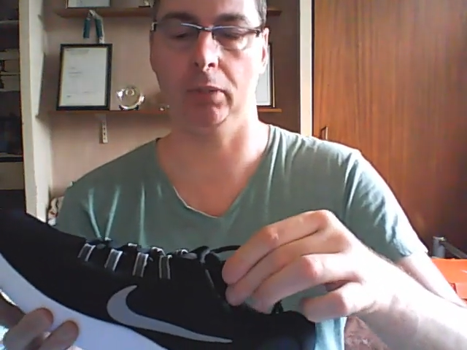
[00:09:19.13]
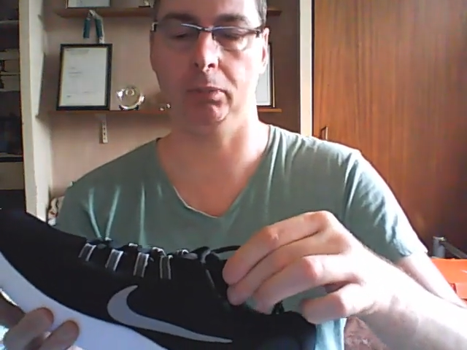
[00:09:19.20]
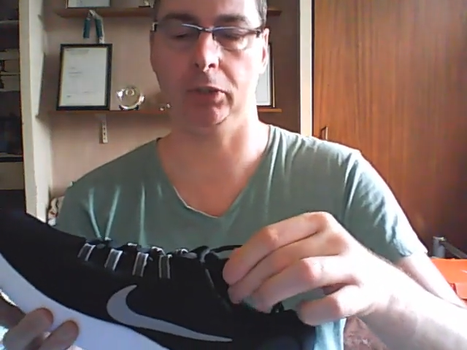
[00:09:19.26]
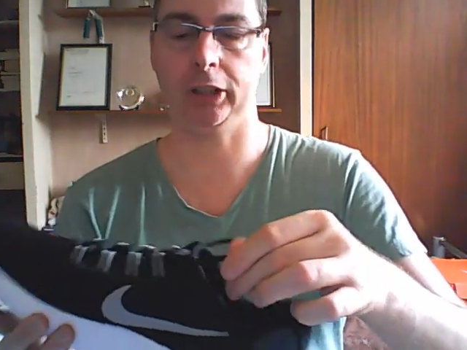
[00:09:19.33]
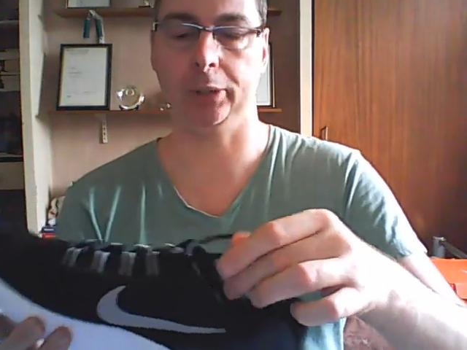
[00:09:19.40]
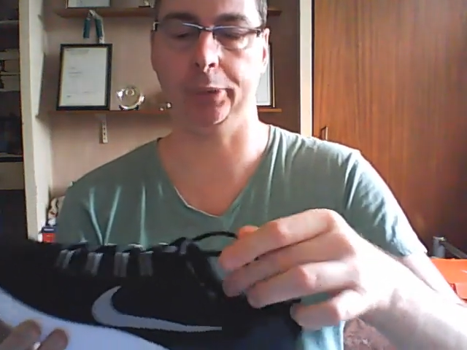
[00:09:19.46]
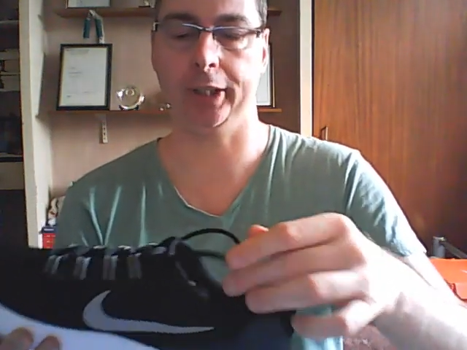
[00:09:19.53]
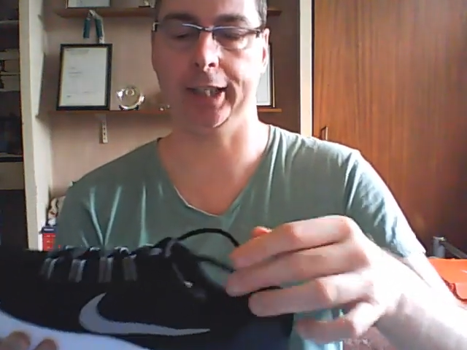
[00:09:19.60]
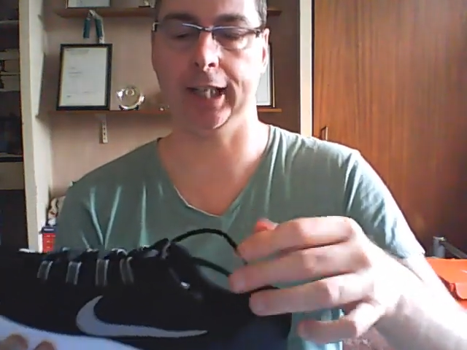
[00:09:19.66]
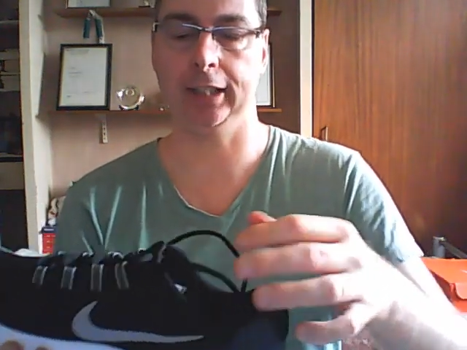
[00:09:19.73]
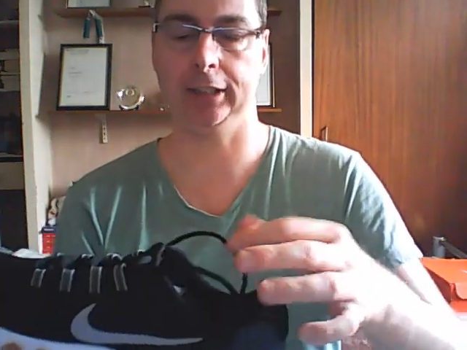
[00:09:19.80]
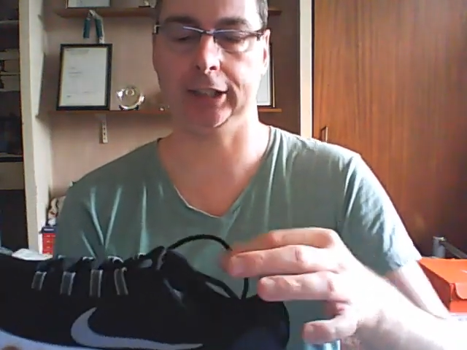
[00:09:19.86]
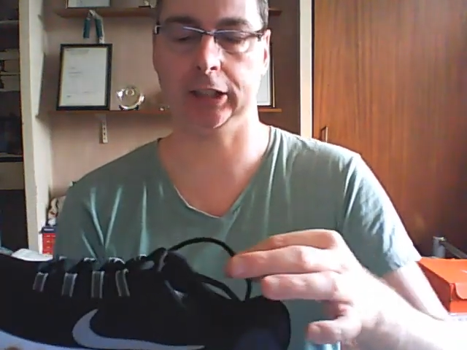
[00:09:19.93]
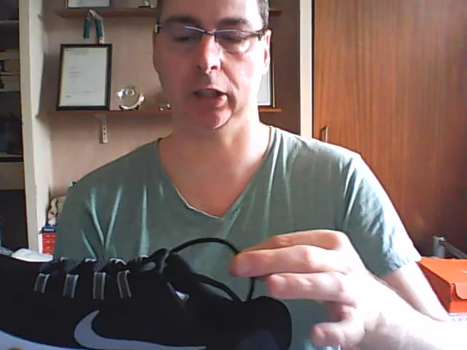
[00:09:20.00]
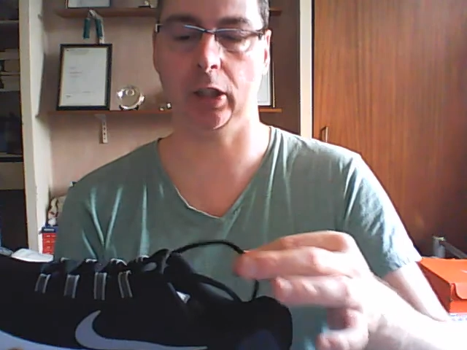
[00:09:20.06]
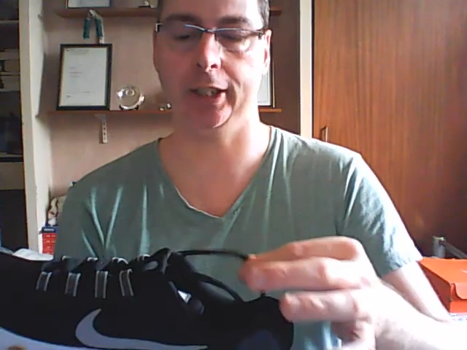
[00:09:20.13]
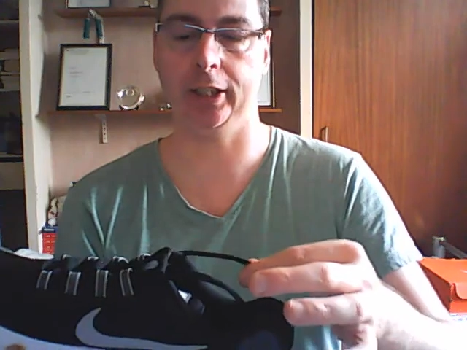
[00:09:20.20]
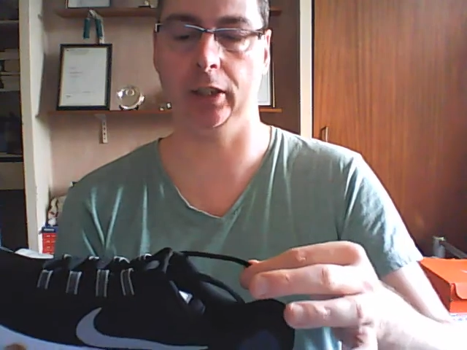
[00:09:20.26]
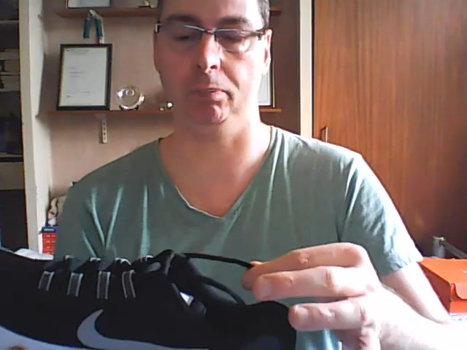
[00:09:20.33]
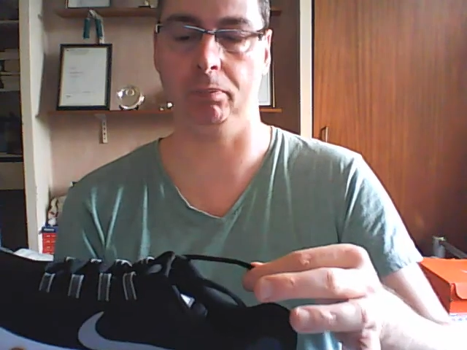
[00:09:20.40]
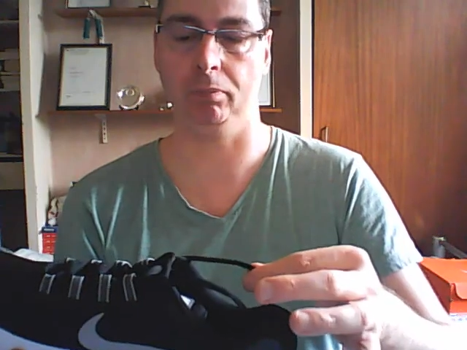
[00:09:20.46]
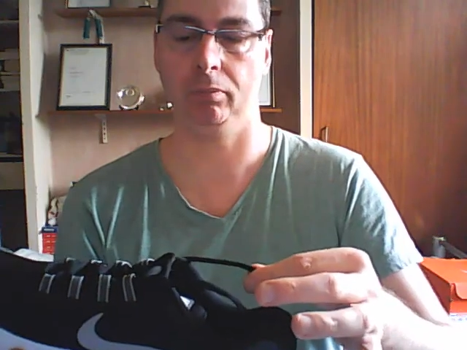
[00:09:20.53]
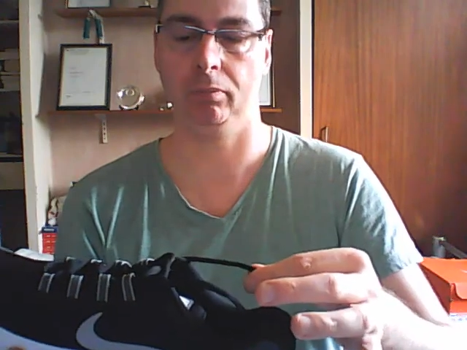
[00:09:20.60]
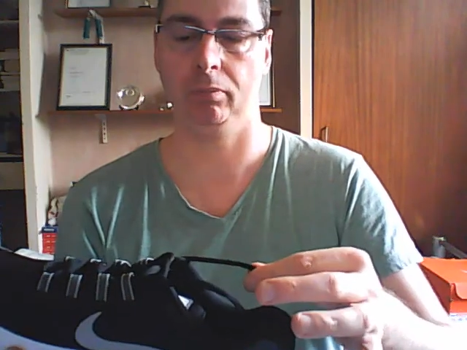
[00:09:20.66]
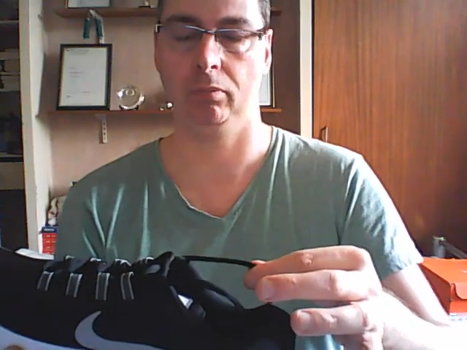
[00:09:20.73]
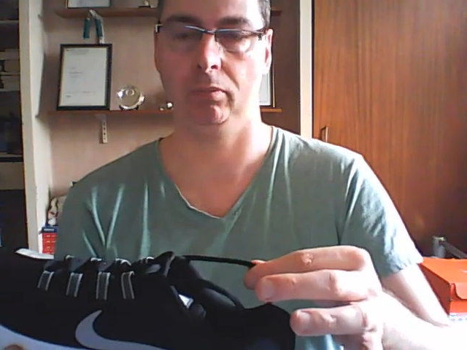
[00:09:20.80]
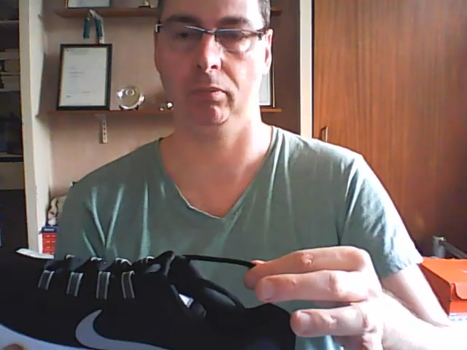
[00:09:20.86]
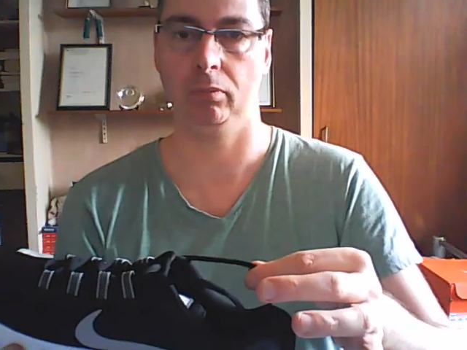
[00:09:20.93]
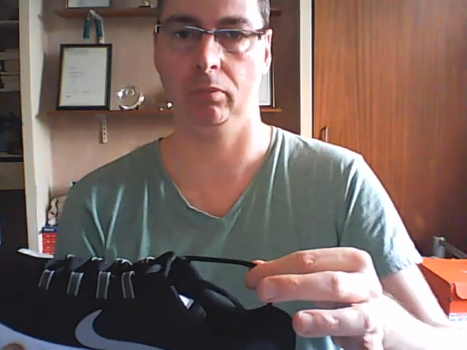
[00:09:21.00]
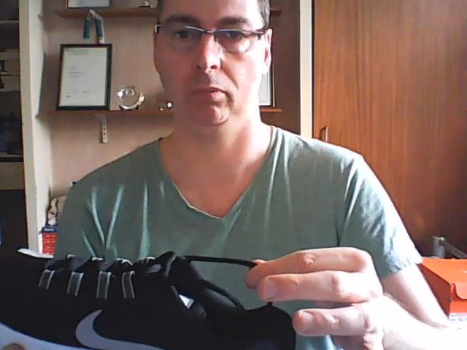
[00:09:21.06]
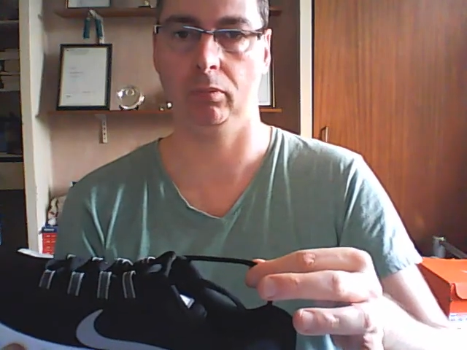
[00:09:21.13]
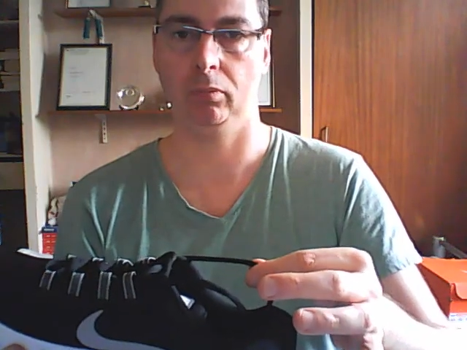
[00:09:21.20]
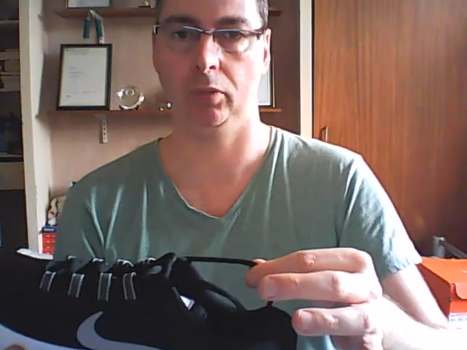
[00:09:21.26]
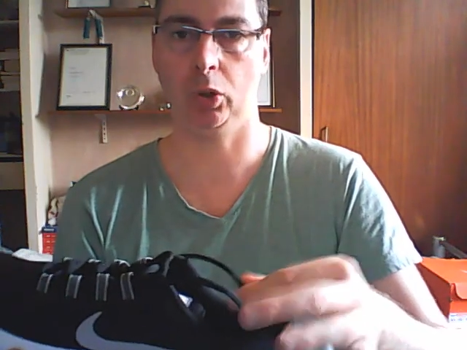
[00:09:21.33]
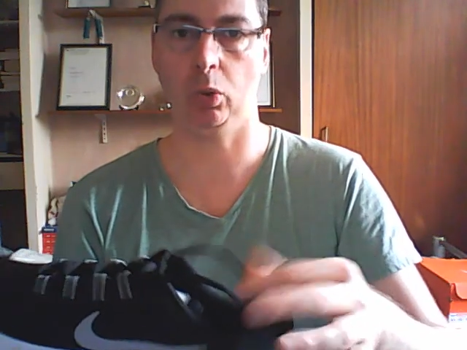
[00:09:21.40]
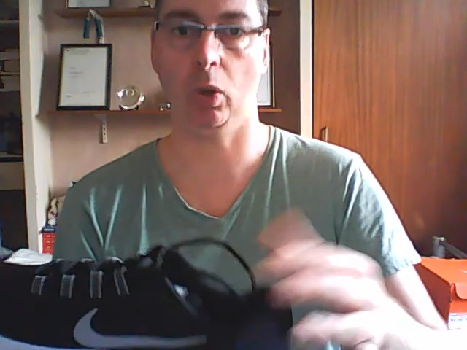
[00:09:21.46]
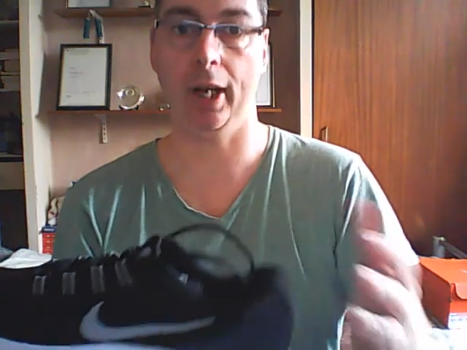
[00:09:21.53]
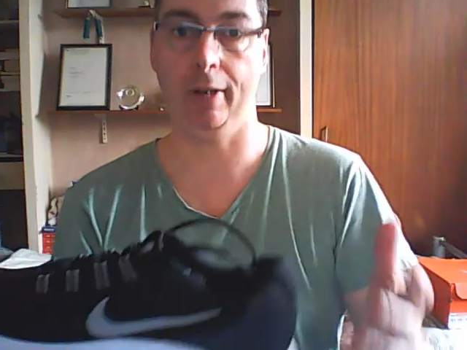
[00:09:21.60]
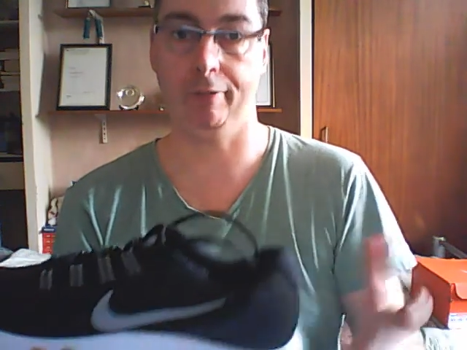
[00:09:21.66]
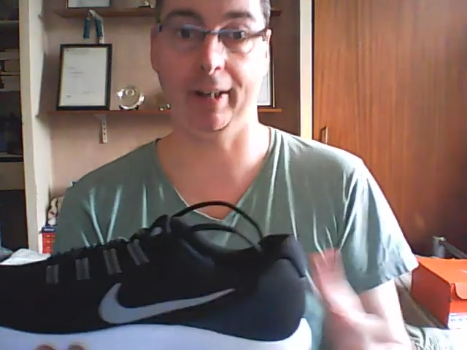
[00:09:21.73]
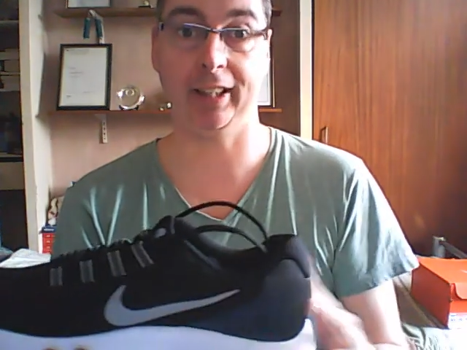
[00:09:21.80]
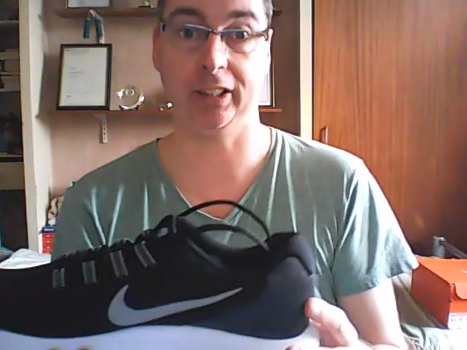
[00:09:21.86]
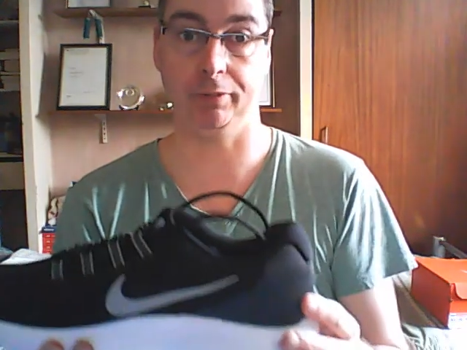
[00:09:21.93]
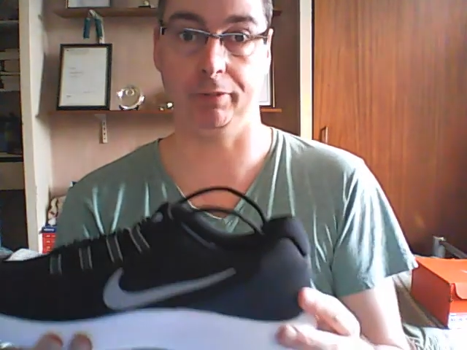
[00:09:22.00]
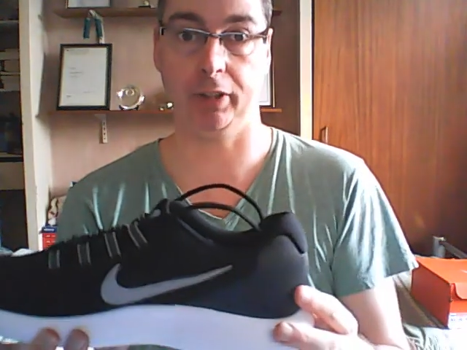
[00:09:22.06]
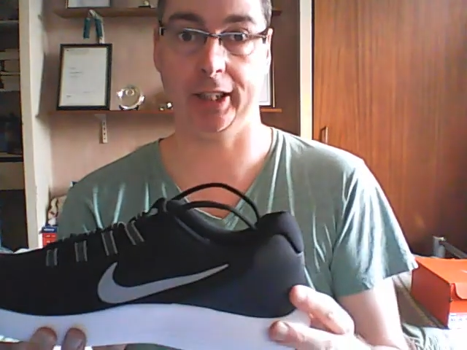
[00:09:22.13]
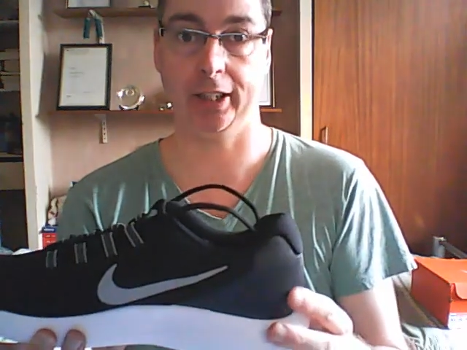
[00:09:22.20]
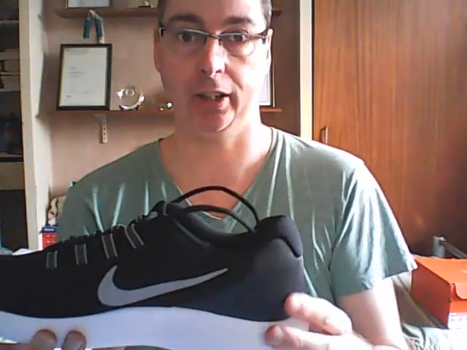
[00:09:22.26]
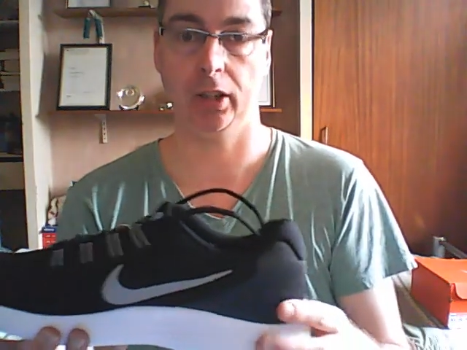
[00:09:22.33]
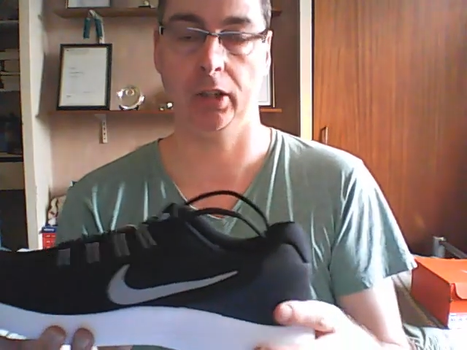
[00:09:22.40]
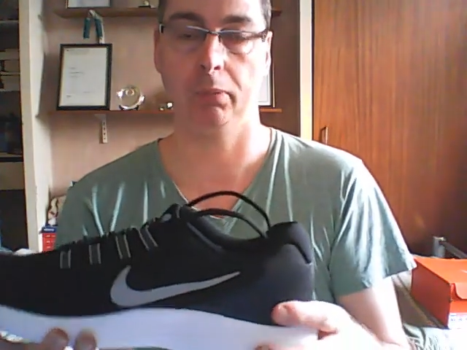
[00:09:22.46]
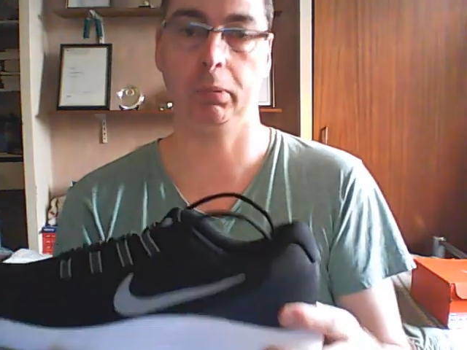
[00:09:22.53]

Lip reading: so you can tie them quite effectively.